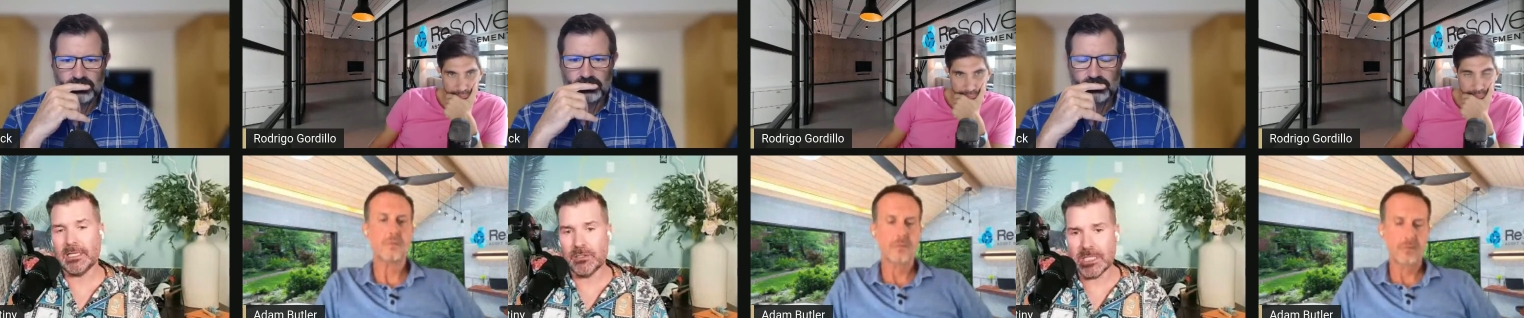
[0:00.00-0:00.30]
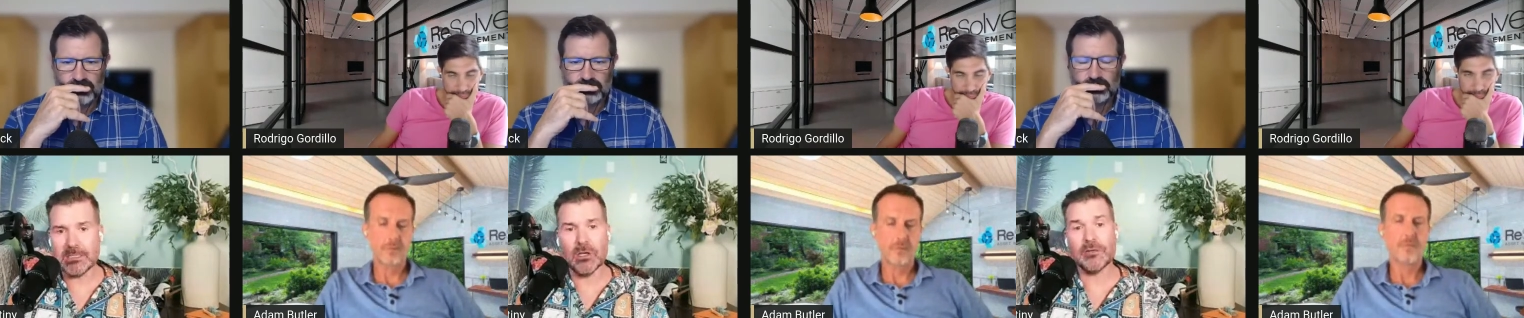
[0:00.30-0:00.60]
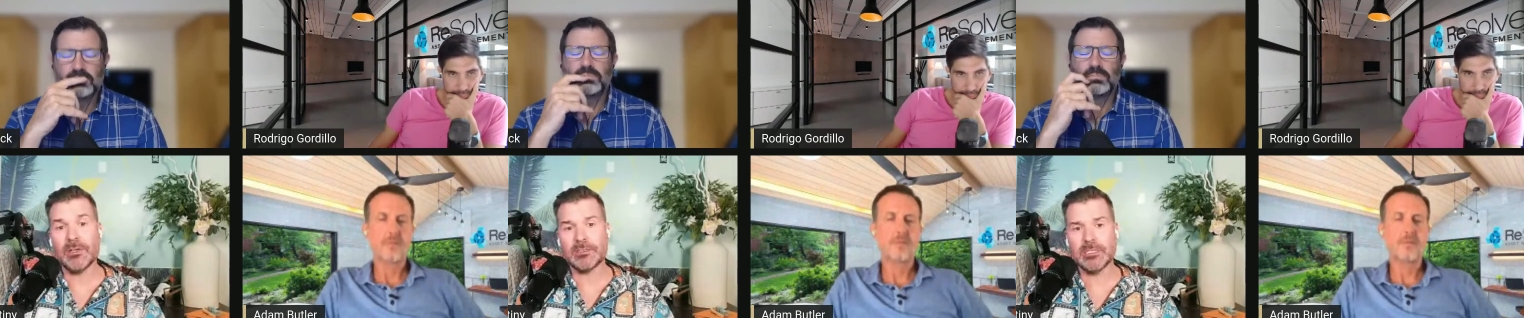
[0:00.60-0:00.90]
Speaker 1: You need
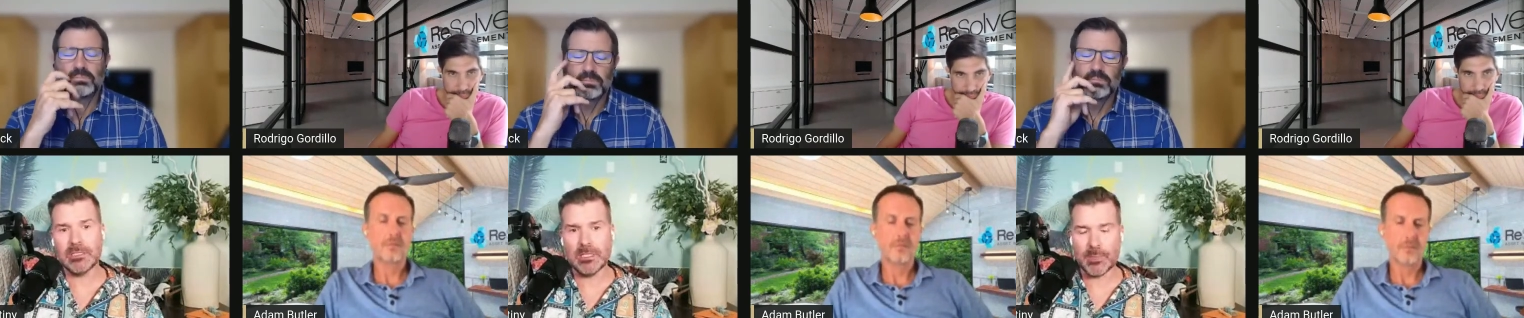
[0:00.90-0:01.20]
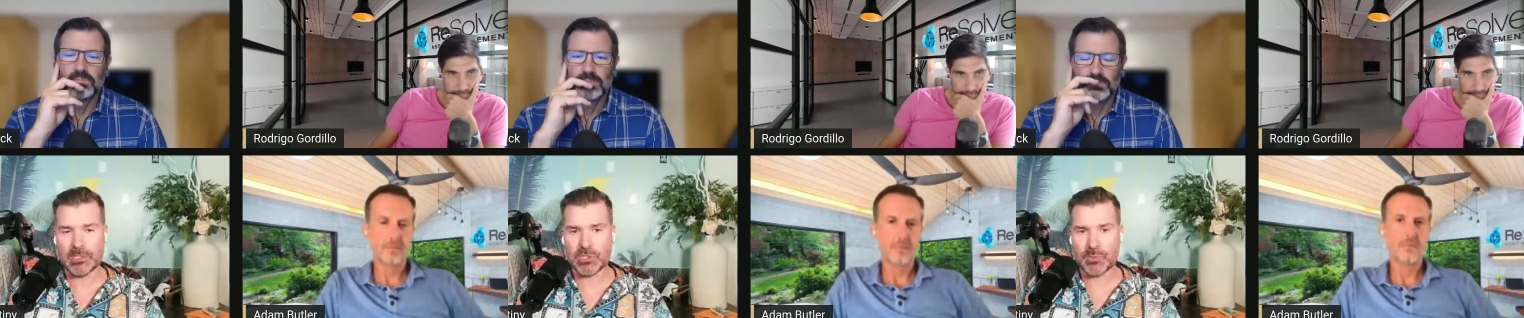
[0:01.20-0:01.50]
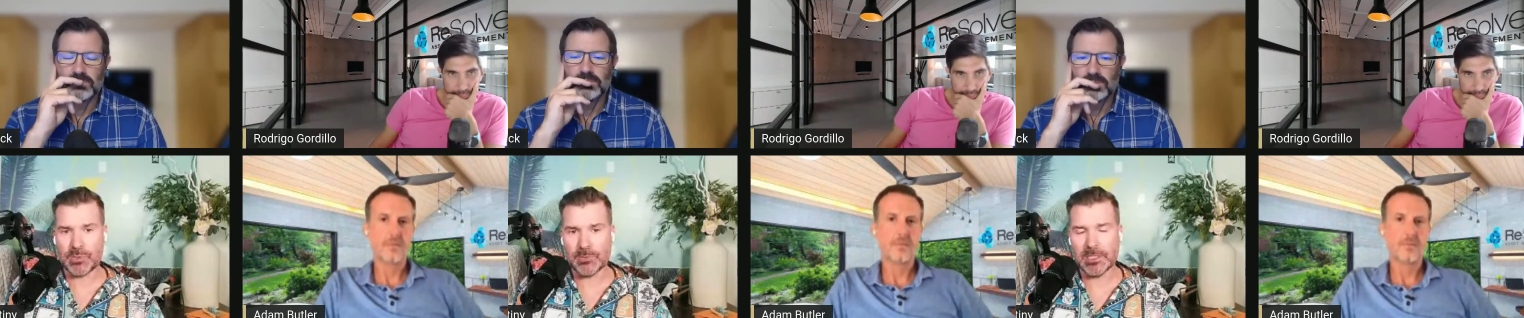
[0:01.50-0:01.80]
long volatility in March
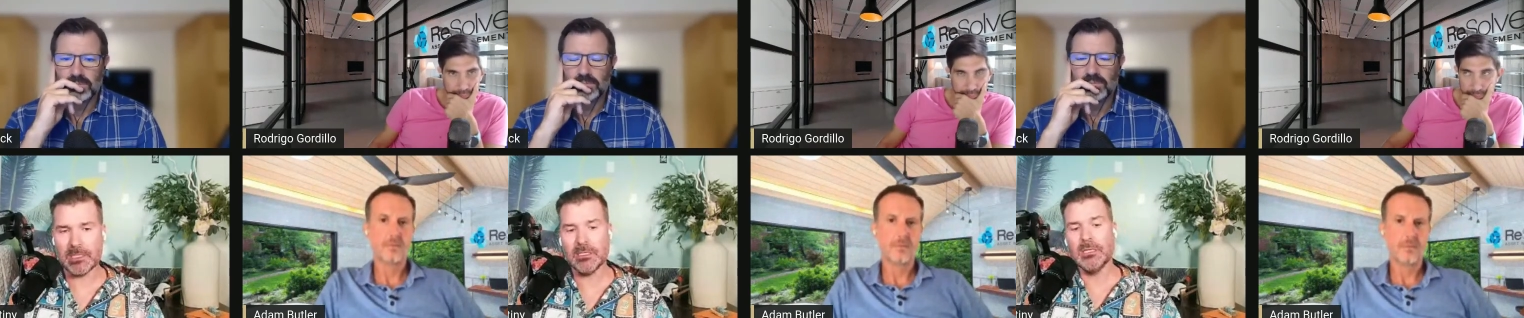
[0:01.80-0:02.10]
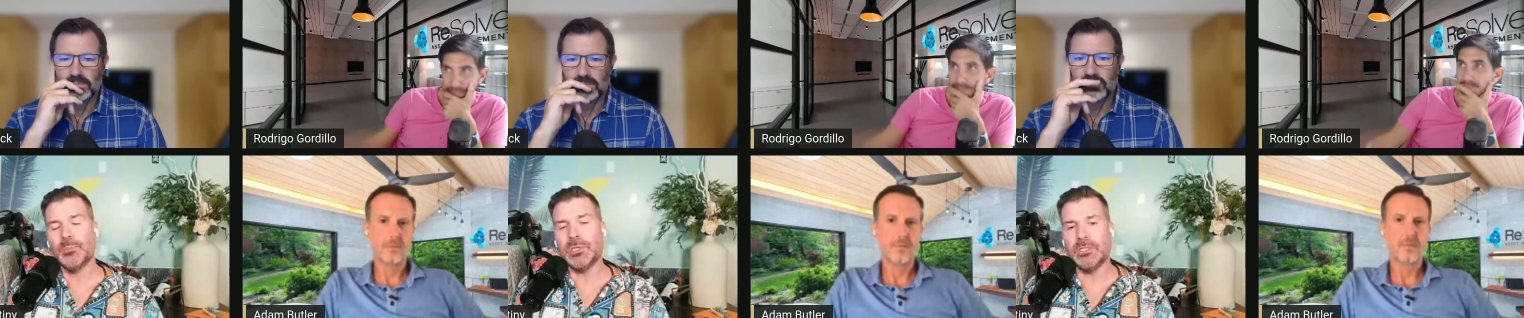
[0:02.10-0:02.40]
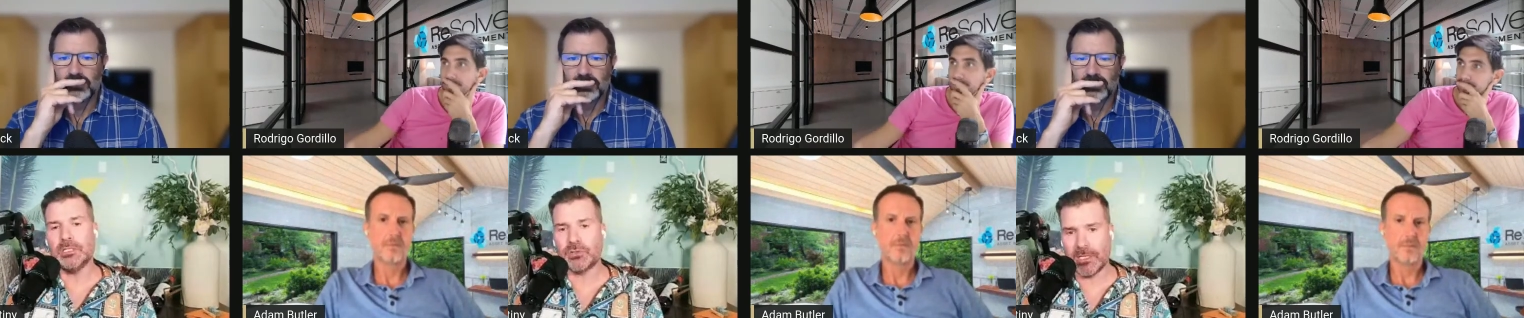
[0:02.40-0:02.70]
twenty twenty, but you
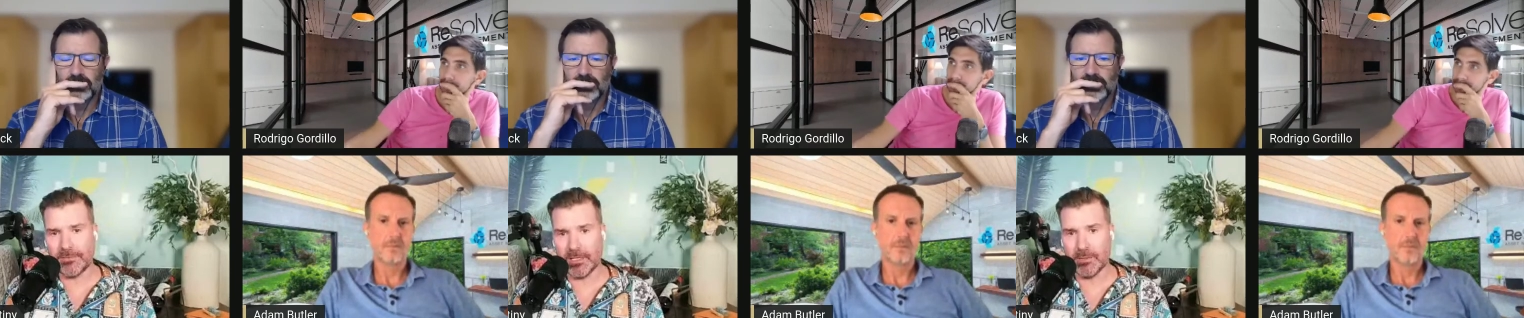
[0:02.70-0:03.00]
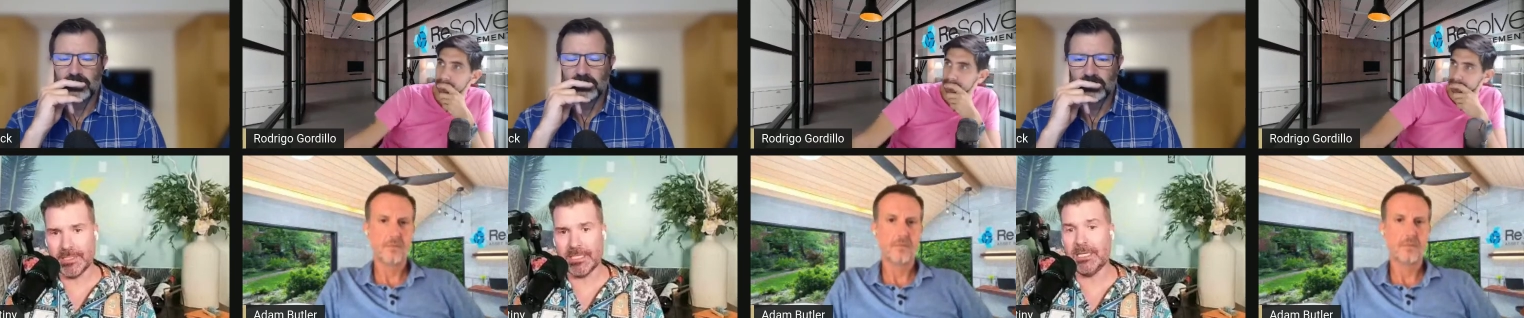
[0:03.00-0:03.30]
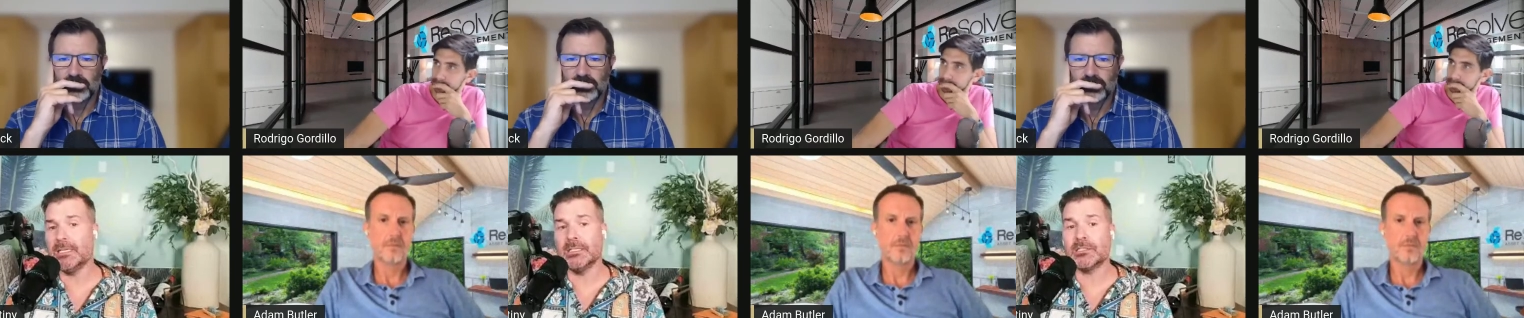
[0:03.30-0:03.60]
need trend following
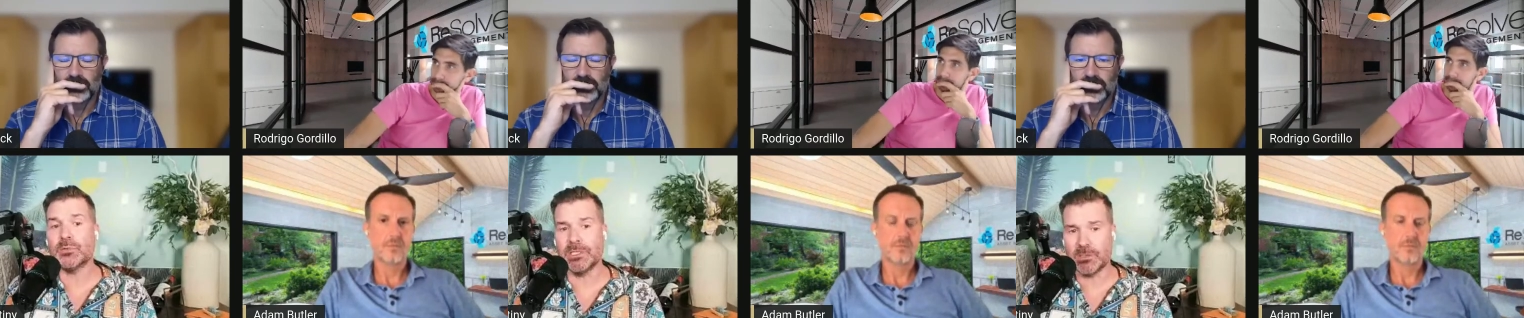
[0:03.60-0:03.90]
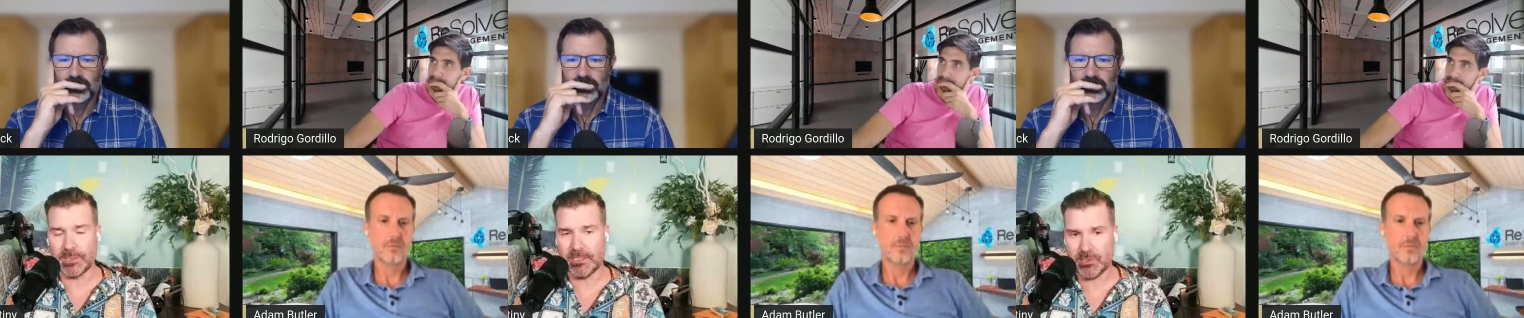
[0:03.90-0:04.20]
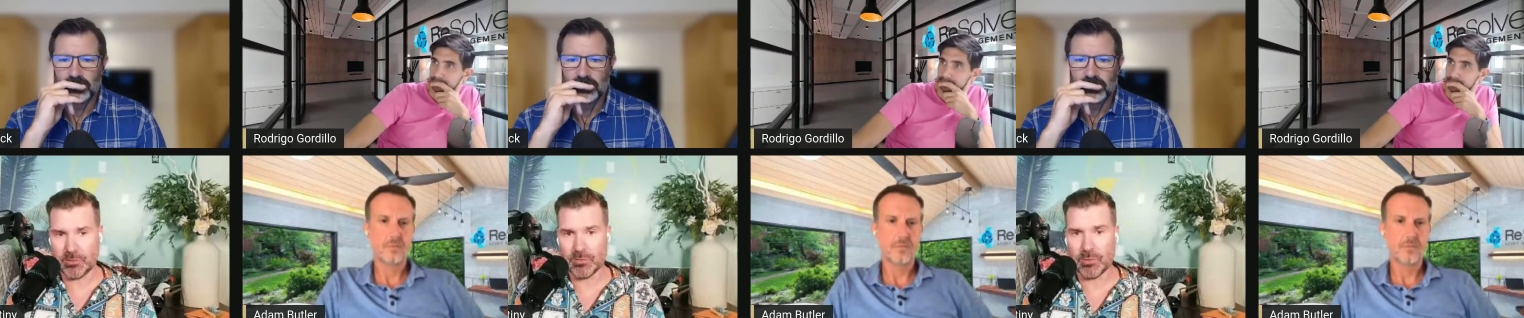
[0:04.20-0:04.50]
in like twenty
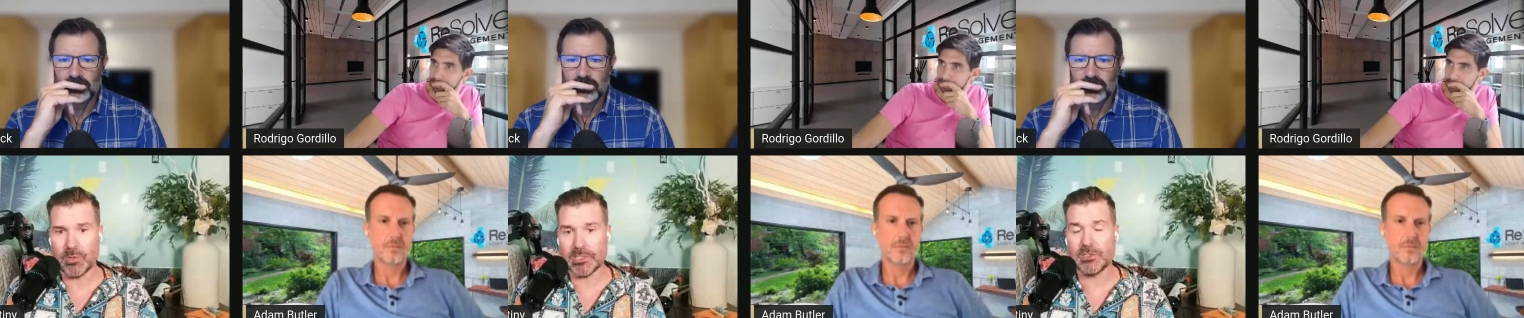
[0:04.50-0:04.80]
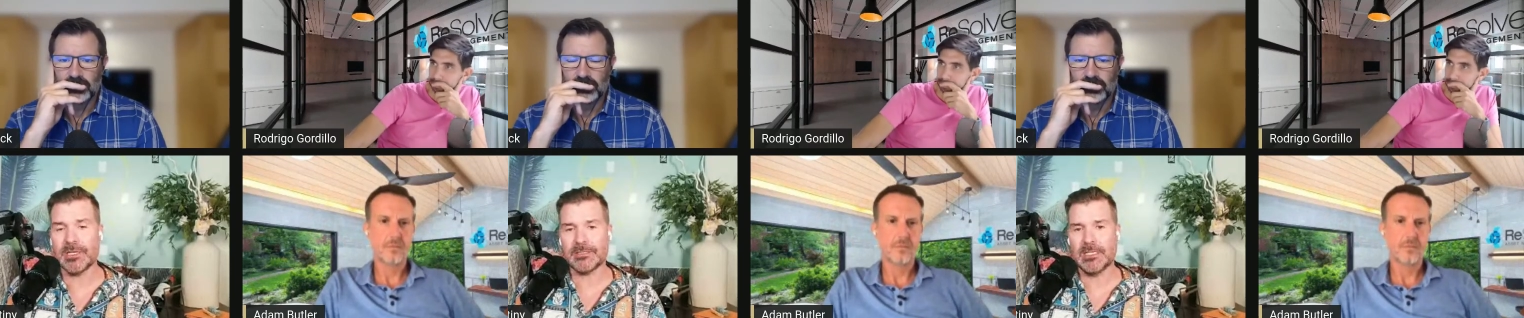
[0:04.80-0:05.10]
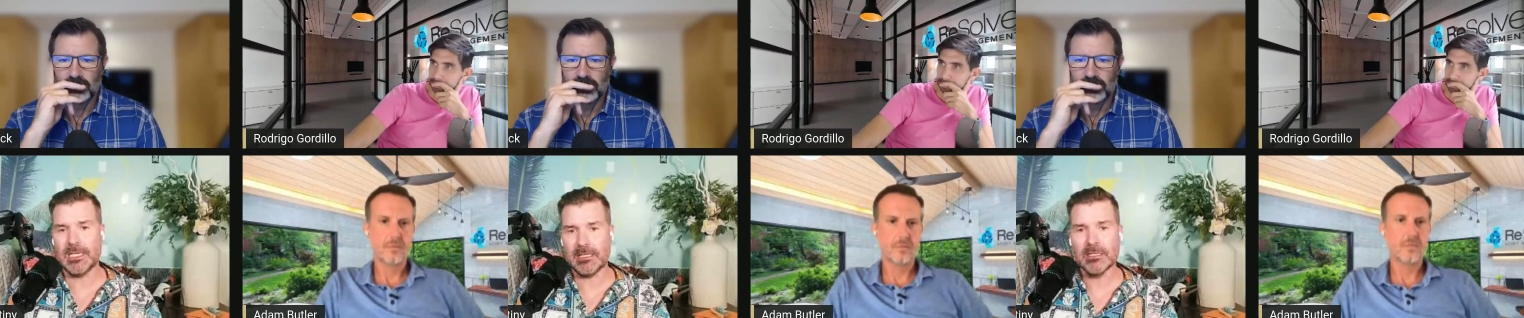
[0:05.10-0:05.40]
twenty-two. Or in two
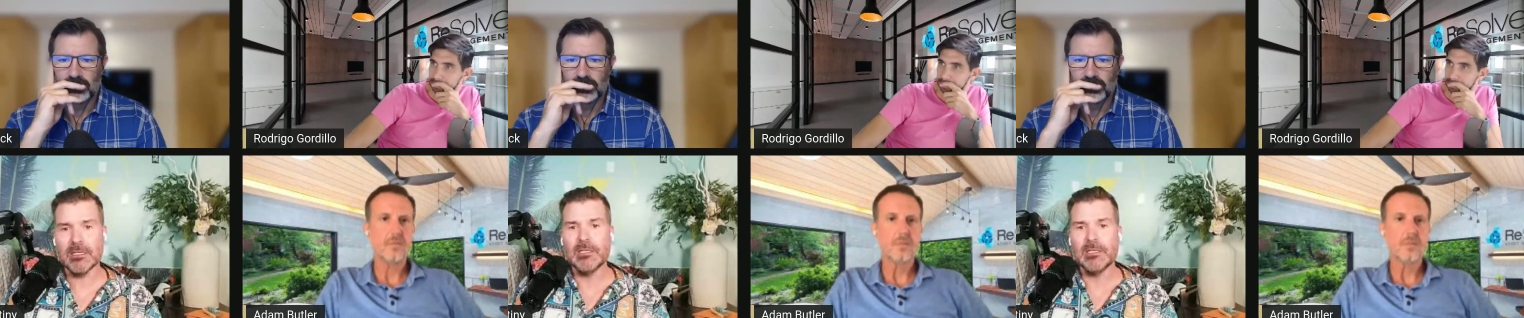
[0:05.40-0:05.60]
thousand eight. Mm-hmm.